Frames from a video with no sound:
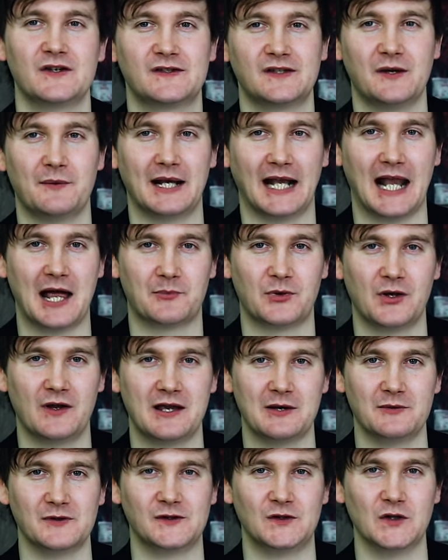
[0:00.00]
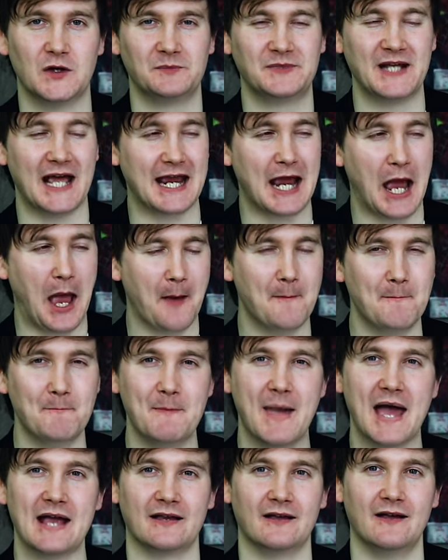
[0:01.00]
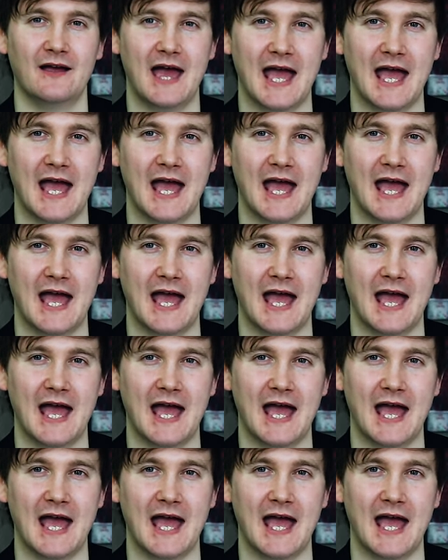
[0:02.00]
so elaborate it was dubbed a mega